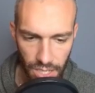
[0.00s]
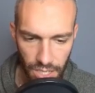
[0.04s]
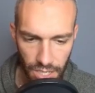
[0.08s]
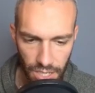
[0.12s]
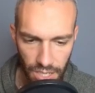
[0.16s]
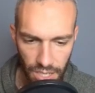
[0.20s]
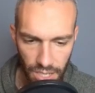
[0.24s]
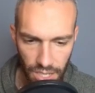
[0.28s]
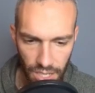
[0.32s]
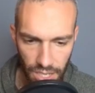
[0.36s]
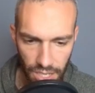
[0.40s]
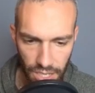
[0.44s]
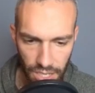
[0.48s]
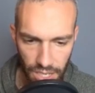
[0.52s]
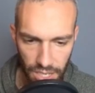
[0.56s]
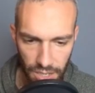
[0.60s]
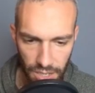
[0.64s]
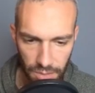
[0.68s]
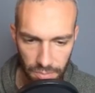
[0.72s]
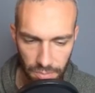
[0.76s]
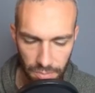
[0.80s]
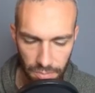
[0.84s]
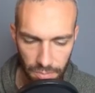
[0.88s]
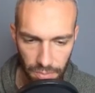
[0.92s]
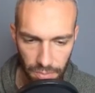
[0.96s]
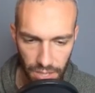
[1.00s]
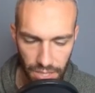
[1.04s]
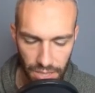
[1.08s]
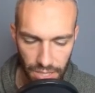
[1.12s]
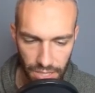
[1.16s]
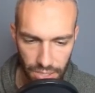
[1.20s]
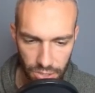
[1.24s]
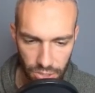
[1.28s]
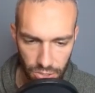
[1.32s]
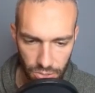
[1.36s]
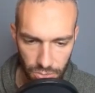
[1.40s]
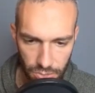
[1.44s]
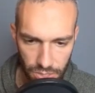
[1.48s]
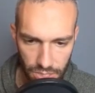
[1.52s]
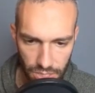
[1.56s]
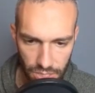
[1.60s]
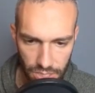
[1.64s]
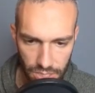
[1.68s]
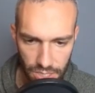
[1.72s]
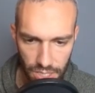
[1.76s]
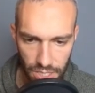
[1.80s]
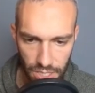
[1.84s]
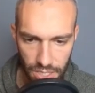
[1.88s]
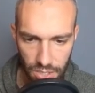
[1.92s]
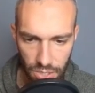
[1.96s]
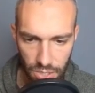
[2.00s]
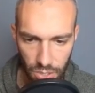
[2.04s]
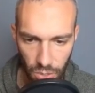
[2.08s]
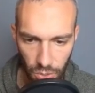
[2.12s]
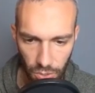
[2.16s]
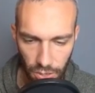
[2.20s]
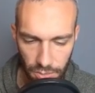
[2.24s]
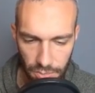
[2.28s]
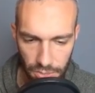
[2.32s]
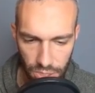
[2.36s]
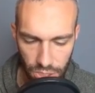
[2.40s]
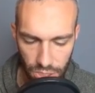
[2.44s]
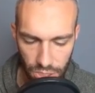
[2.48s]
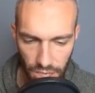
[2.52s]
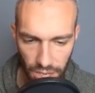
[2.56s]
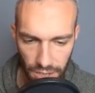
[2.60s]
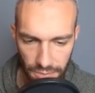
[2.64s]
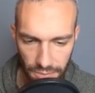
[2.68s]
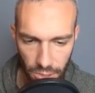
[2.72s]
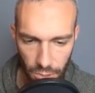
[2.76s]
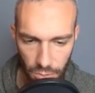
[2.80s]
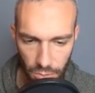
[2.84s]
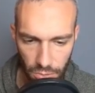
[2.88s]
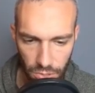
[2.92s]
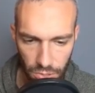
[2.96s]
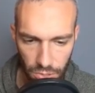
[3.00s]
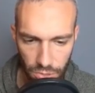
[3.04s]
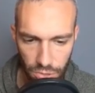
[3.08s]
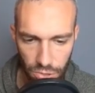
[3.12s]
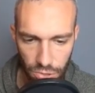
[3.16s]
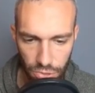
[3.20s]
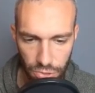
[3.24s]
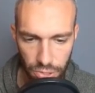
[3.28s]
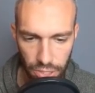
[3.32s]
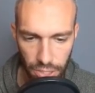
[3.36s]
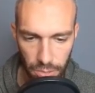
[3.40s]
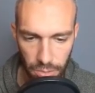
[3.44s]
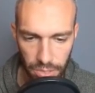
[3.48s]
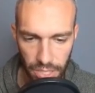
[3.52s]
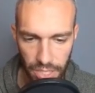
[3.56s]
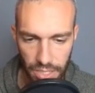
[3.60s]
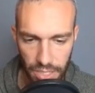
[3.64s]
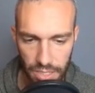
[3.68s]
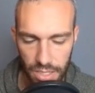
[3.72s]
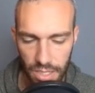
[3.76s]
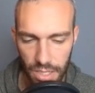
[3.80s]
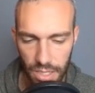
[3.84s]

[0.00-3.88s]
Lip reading: My lunge is resisted, so I'm just going to have to go neutral Trailblaze.